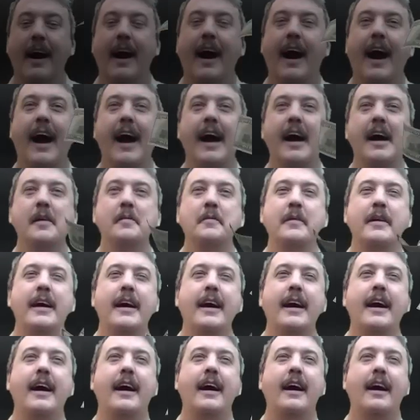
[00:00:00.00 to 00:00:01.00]
I'm
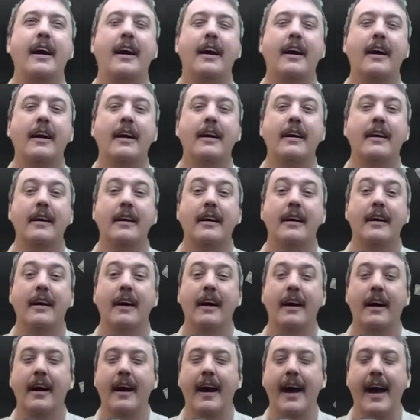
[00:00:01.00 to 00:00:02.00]
here
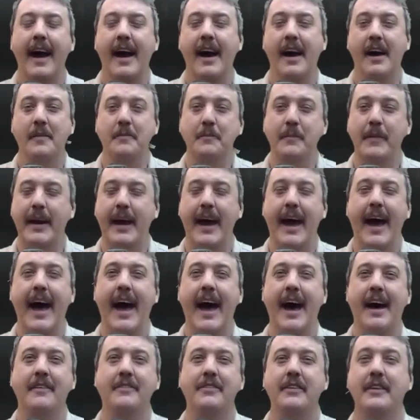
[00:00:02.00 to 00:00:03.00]
on
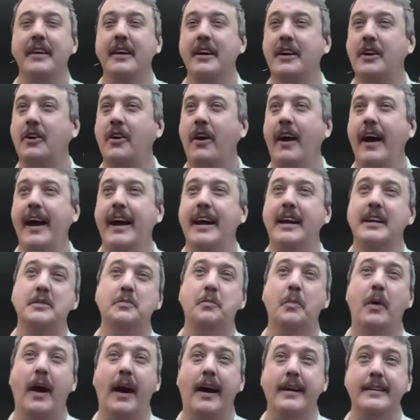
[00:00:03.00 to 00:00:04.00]
behalf of the greatest
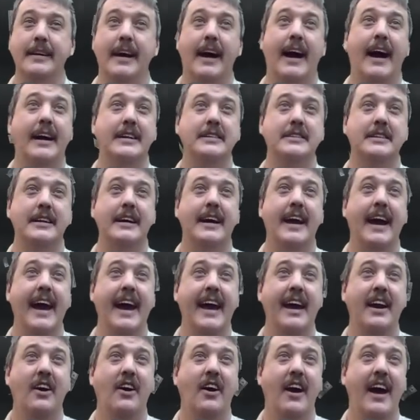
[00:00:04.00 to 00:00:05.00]

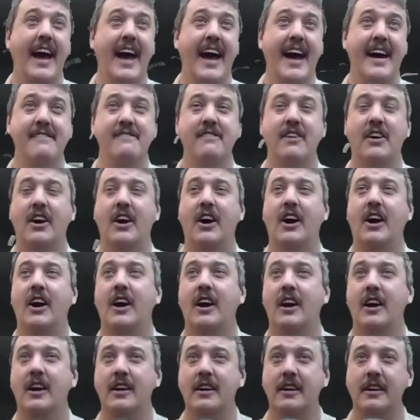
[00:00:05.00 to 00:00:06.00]
prognosticator ever.
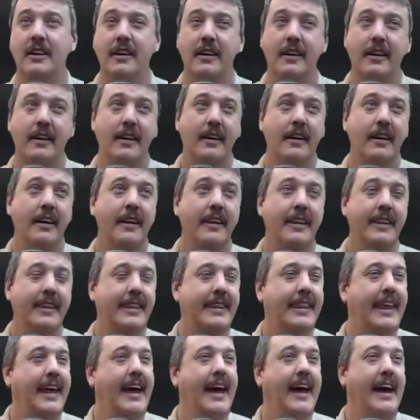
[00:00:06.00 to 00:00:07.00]

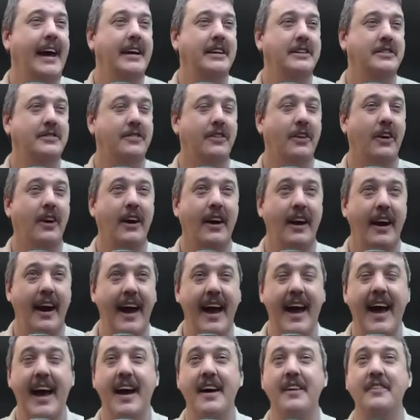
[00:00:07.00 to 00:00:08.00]
Thanks for
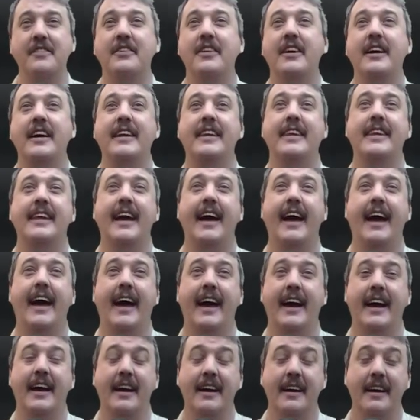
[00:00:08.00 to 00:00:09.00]
everything.
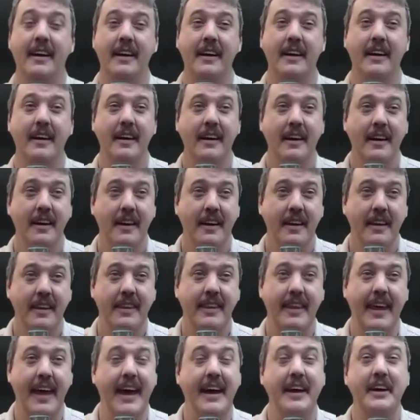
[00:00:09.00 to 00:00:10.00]

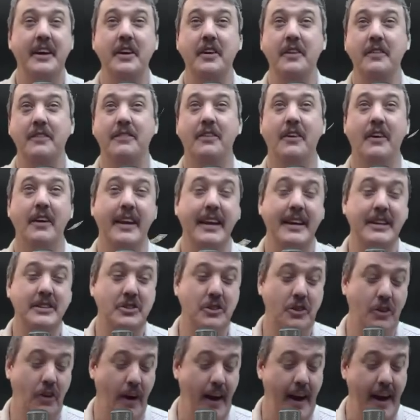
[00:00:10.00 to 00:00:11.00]
Thank you for these
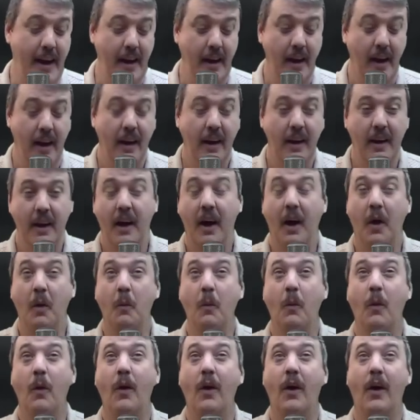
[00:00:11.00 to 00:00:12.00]
great
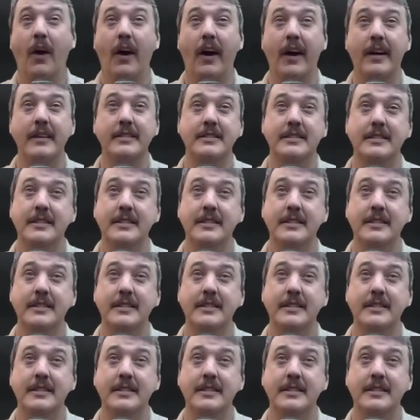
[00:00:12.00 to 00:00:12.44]
awards